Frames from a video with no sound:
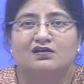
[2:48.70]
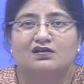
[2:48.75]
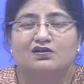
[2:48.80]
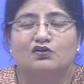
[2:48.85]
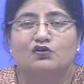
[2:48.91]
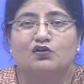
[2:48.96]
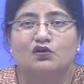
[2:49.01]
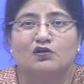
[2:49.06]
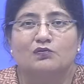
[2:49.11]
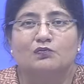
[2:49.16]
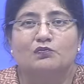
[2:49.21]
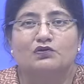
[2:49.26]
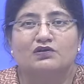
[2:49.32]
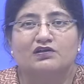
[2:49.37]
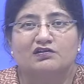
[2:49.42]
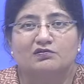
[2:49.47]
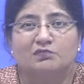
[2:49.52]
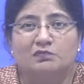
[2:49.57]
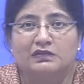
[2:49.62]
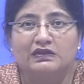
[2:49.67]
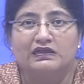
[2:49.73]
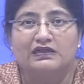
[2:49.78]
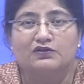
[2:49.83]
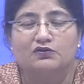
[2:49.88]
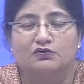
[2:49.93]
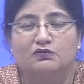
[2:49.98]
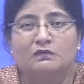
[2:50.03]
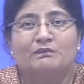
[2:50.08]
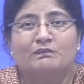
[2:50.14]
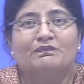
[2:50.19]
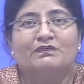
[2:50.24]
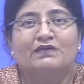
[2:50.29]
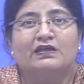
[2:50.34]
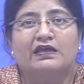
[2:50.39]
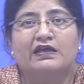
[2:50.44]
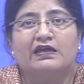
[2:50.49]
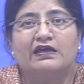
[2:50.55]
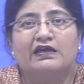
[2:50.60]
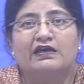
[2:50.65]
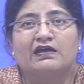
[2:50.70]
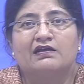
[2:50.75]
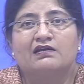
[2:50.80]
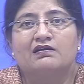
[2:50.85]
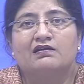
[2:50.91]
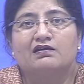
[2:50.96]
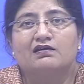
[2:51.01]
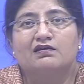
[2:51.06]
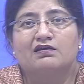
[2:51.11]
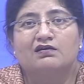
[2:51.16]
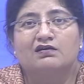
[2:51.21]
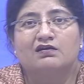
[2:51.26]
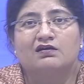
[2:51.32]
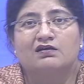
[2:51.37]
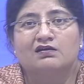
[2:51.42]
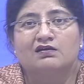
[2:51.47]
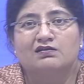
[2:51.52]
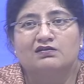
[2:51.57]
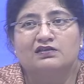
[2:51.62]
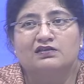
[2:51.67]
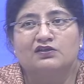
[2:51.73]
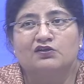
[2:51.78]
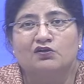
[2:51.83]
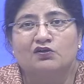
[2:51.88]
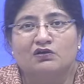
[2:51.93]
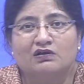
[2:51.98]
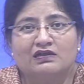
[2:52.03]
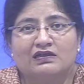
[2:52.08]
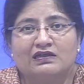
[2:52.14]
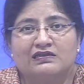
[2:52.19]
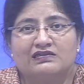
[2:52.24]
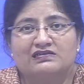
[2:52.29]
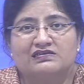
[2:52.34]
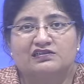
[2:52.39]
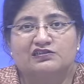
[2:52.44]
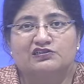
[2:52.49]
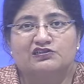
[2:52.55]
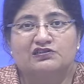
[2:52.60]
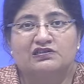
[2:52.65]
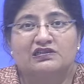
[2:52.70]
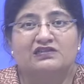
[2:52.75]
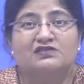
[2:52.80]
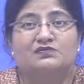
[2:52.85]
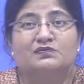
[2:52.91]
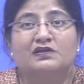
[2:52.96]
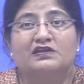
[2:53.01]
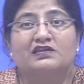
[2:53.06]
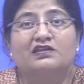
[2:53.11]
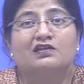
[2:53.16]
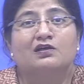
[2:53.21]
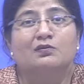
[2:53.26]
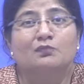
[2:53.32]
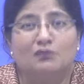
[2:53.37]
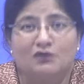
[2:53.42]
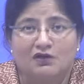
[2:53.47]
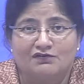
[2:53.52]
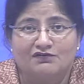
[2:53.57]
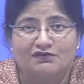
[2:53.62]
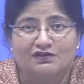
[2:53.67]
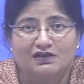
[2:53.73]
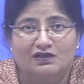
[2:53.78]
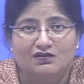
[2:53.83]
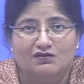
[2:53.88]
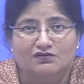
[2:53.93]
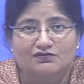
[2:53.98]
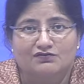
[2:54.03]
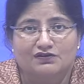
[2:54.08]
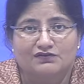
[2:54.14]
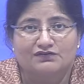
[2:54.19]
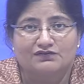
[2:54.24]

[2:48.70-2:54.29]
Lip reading: corporate milieu, and the organization is making a profit out of it.